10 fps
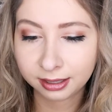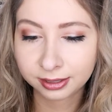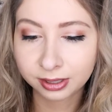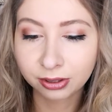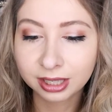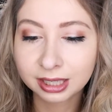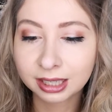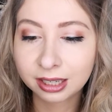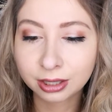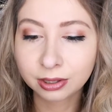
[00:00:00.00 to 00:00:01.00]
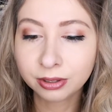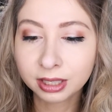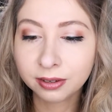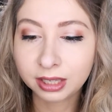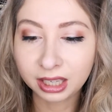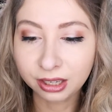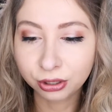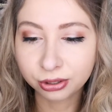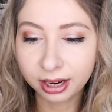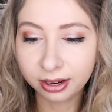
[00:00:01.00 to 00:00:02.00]
So this is an exclusive tea
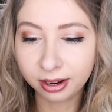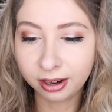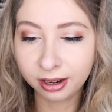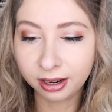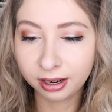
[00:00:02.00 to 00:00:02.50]
strainer.